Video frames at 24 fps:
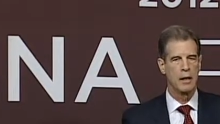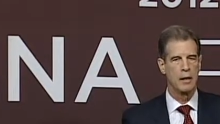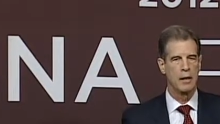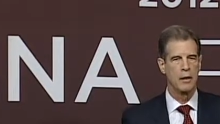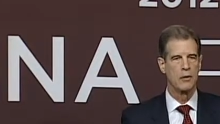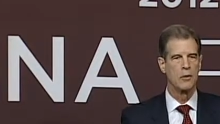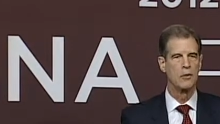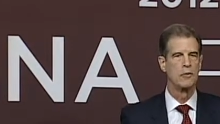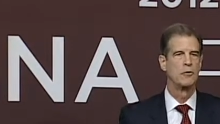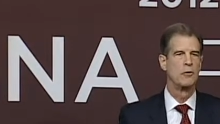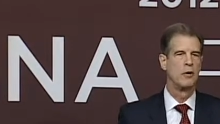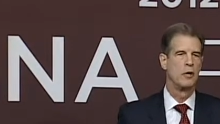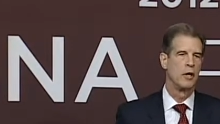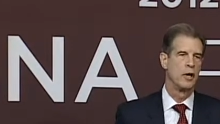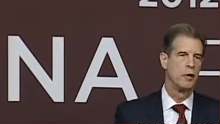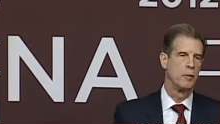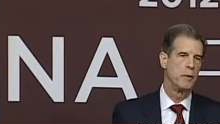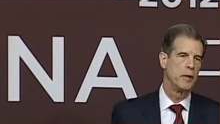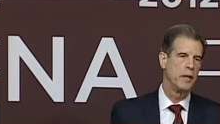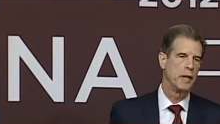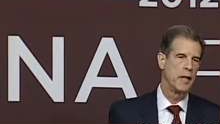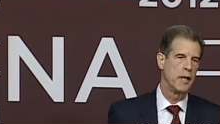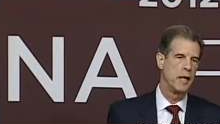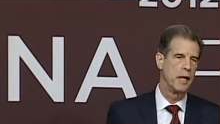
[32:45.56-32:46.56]
The story
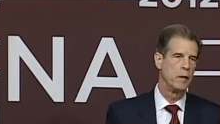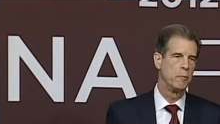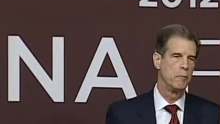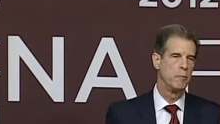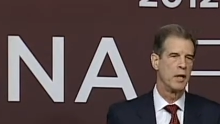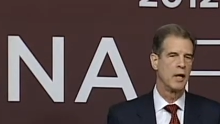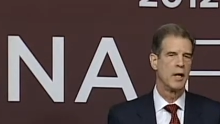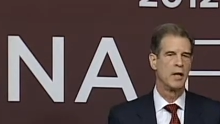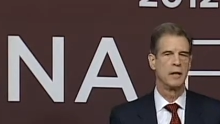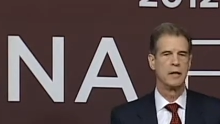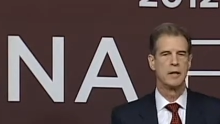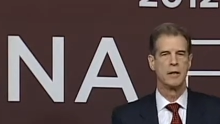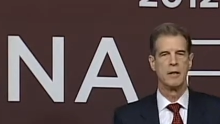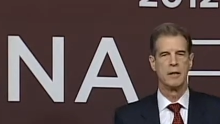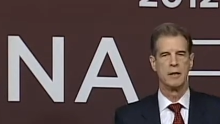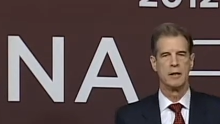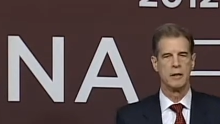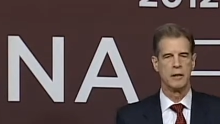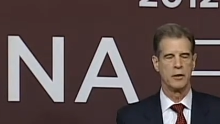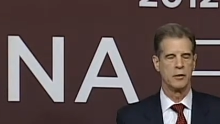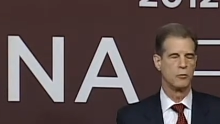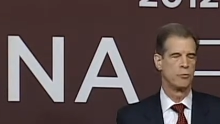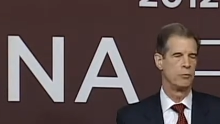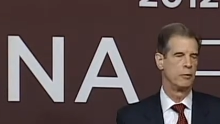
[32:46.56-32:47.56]
became not that
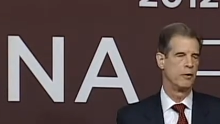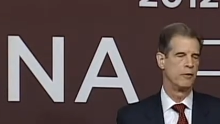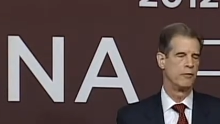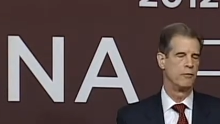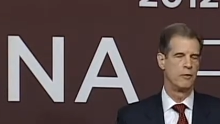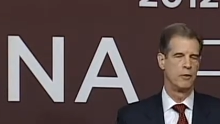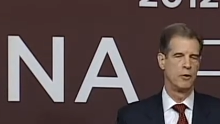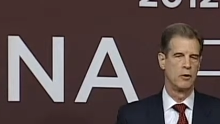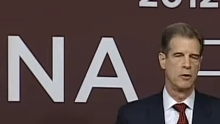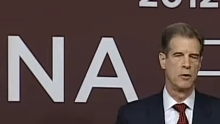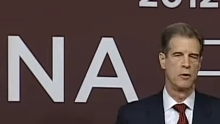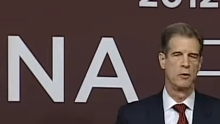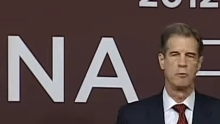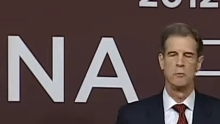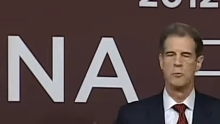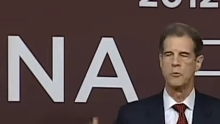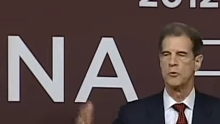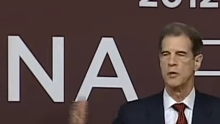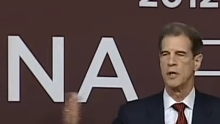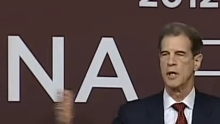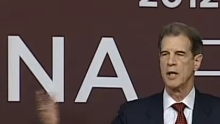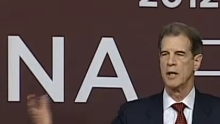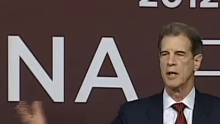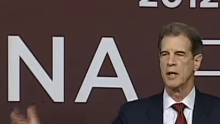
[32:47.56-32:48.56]
it's reforms
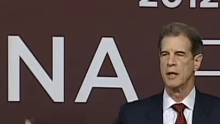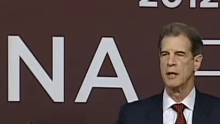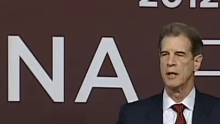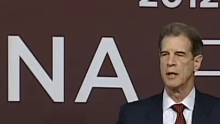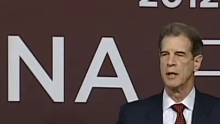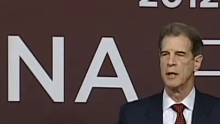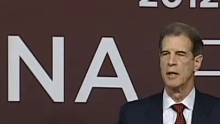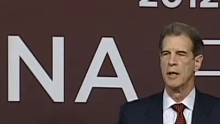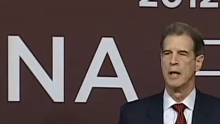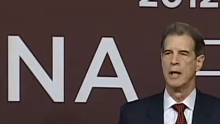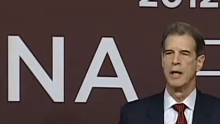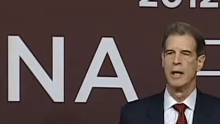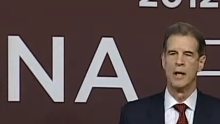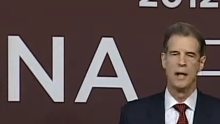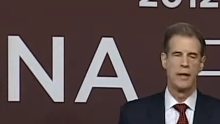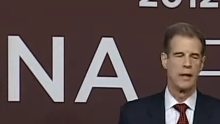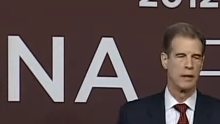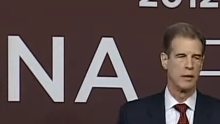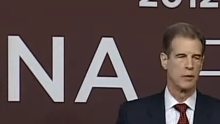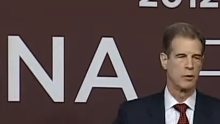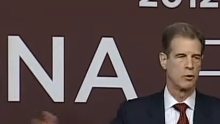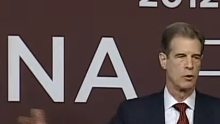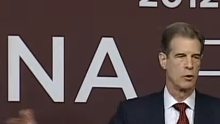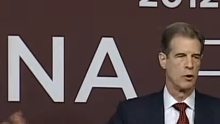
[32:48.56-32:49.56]
and
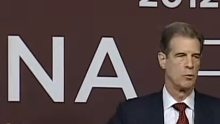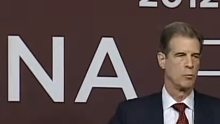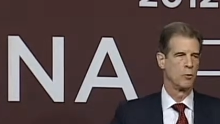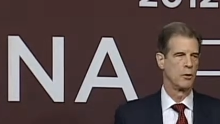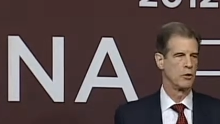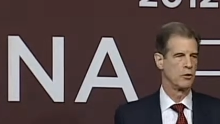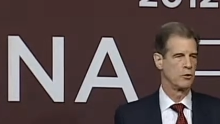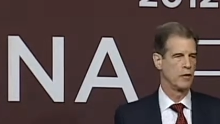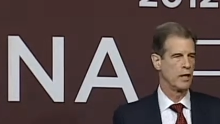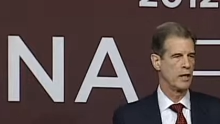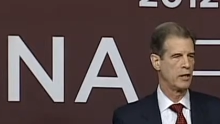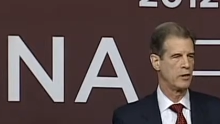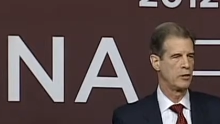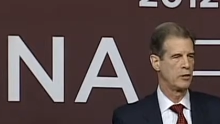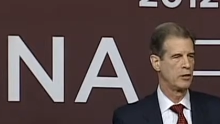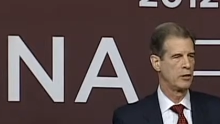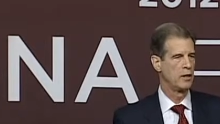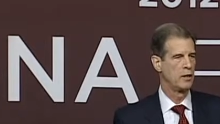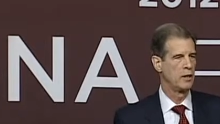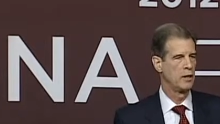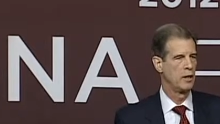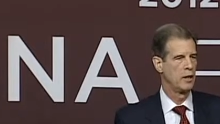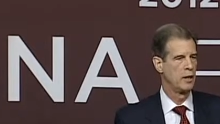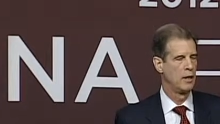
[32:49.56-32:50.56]
it's
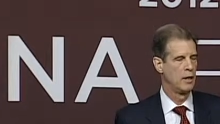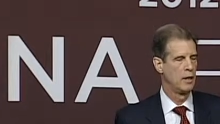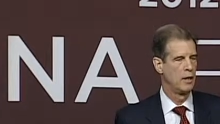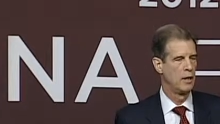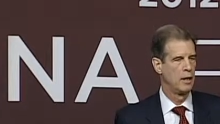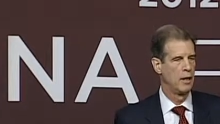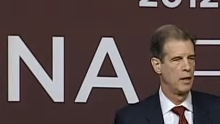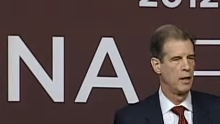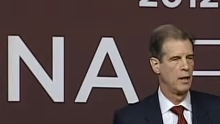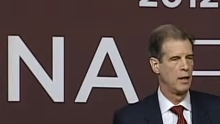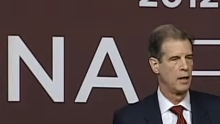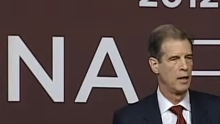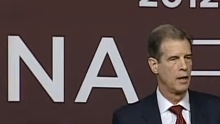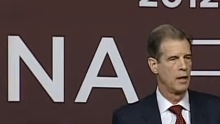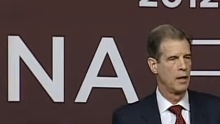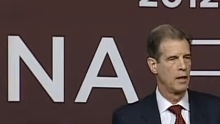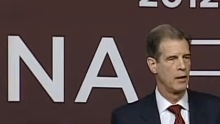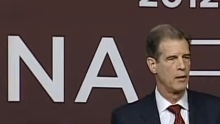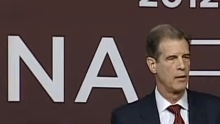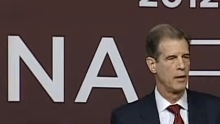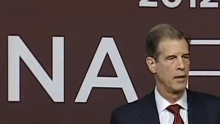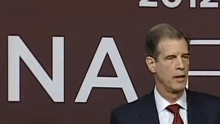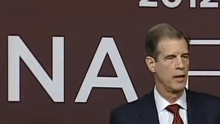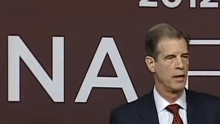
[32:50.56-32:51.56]
globalization
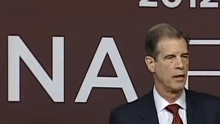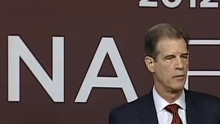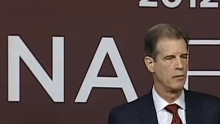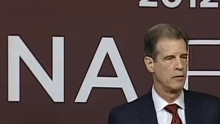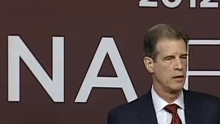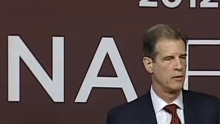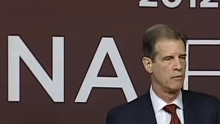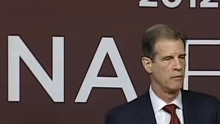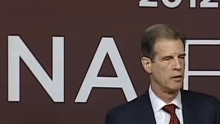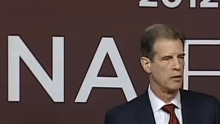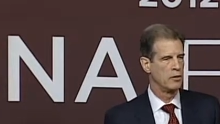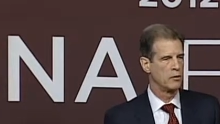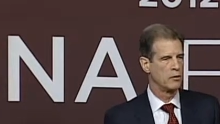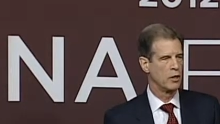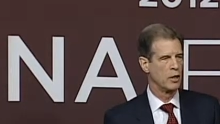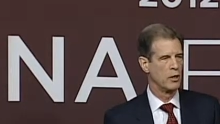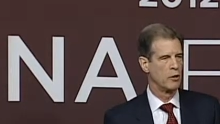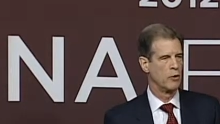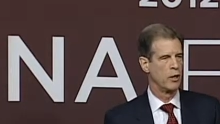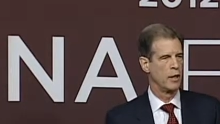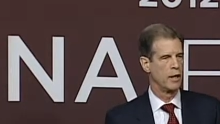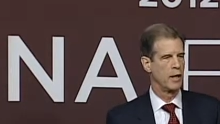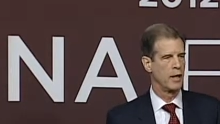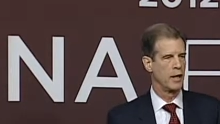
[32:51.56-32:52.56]
that have given us our
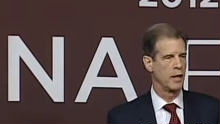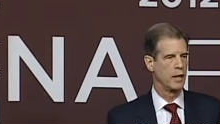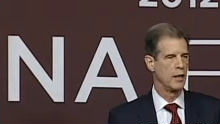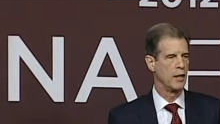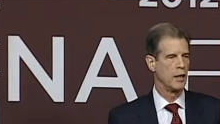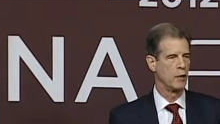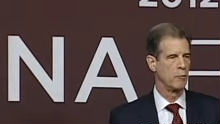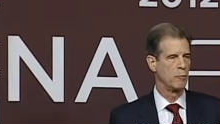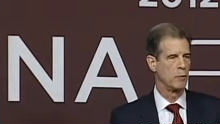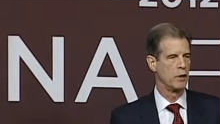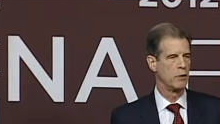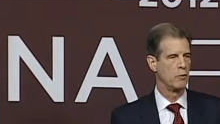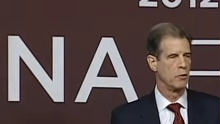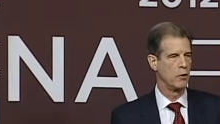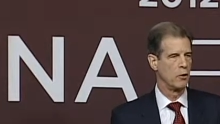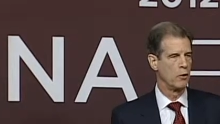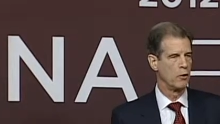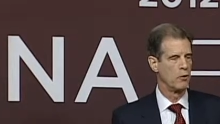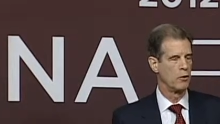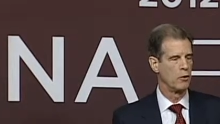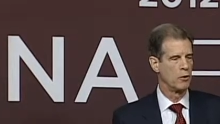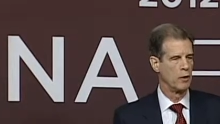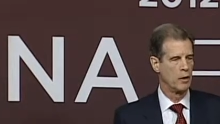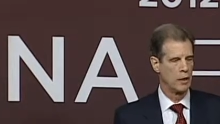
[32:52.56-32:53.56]
great economic
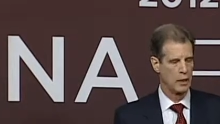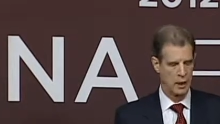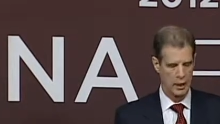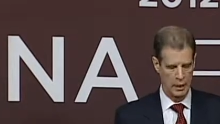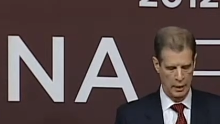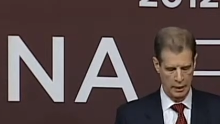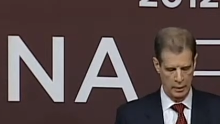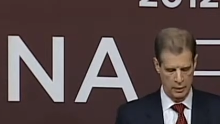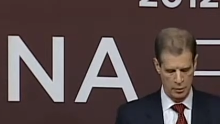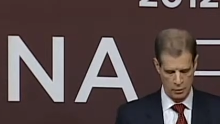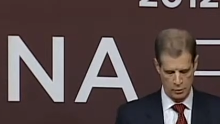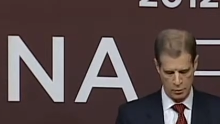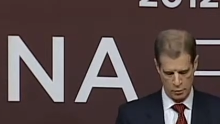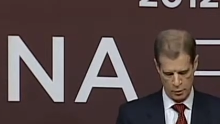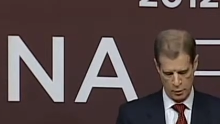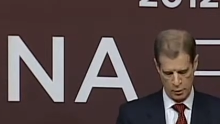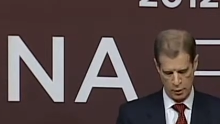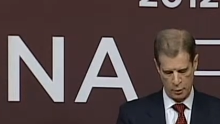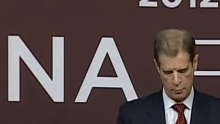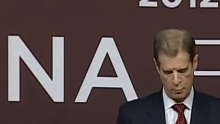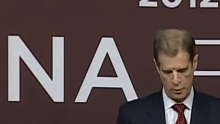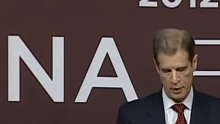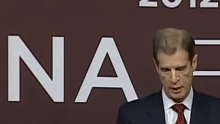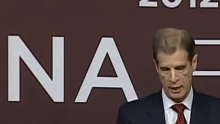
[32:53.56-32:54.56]
growth. The
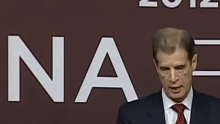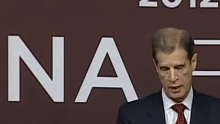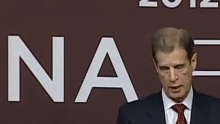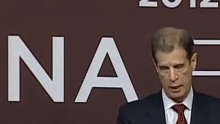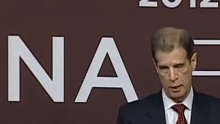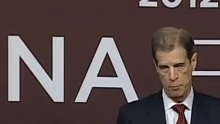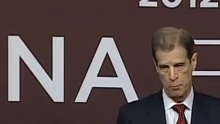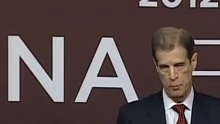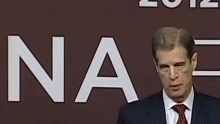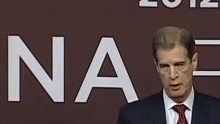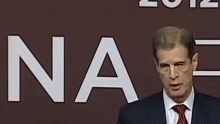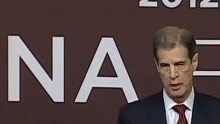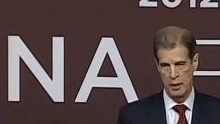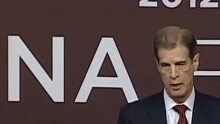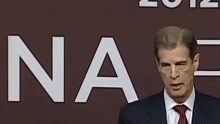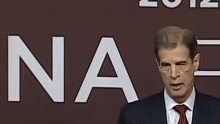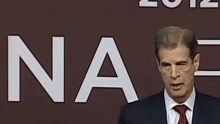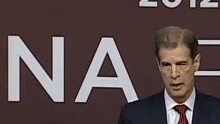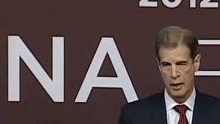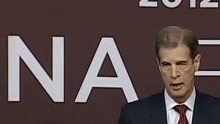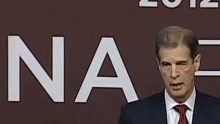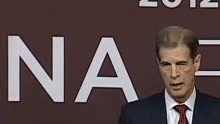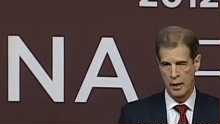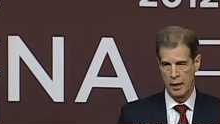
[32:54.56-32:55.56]
story became
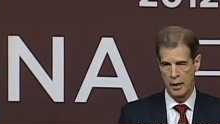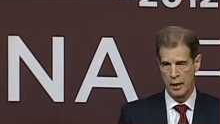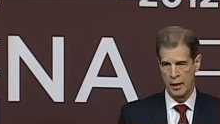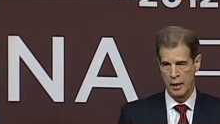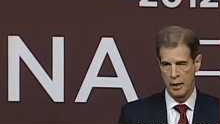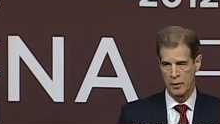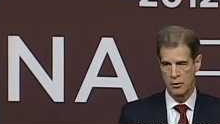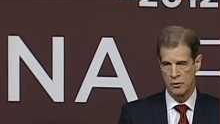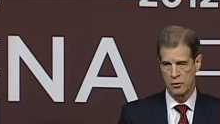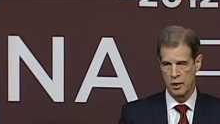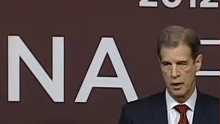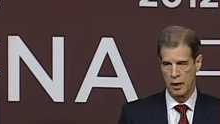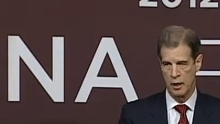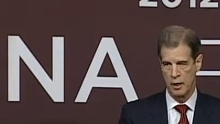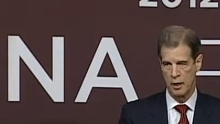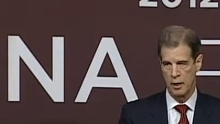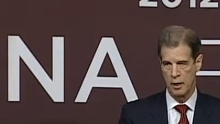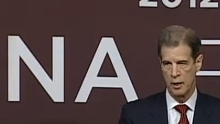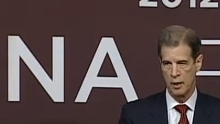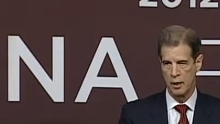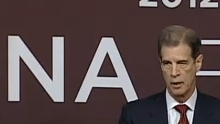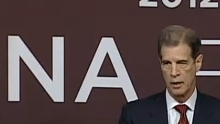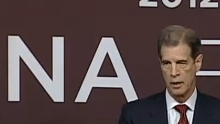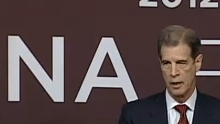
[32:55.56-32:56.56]
it's
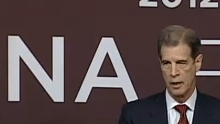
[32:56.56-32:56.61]
our